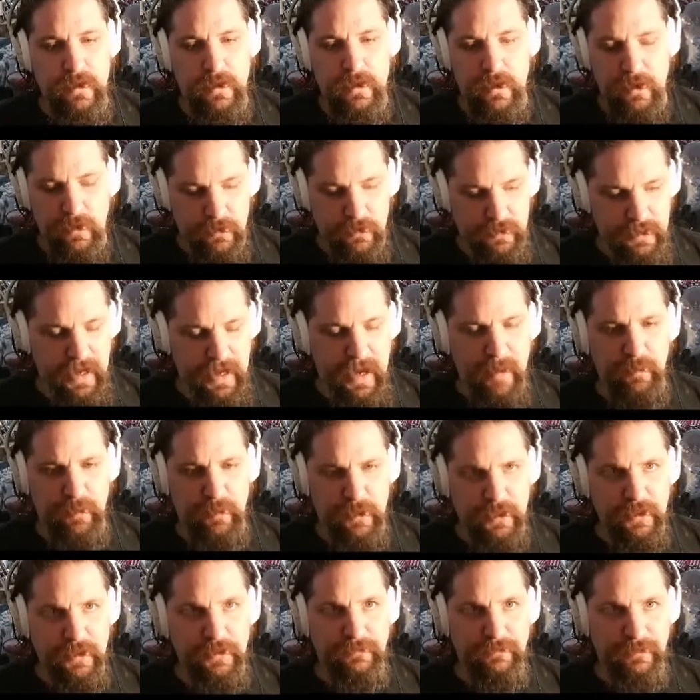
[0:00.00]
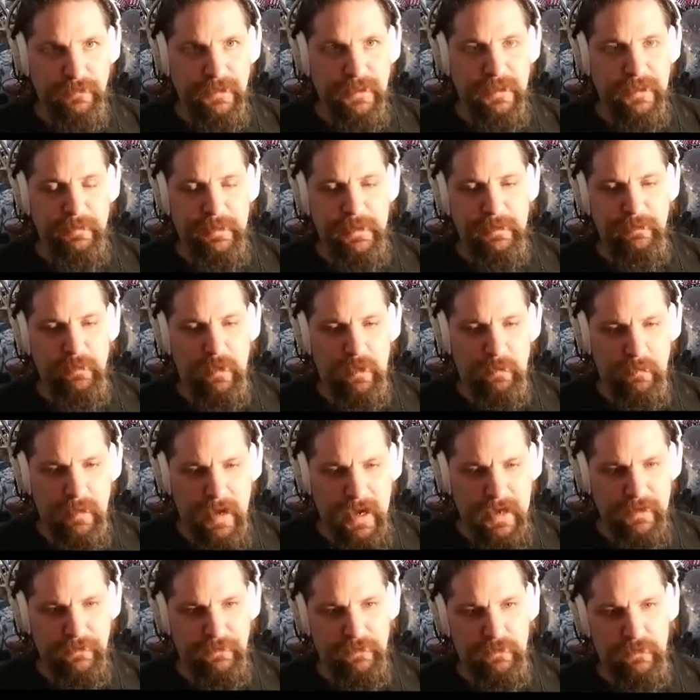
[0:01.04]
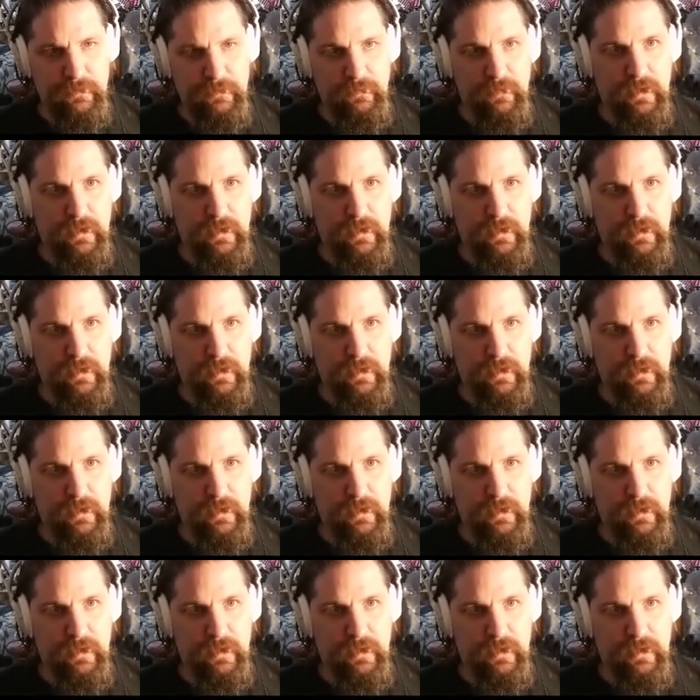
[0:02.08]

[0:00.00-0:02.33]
Okay, I'm gonna really be more mindful and more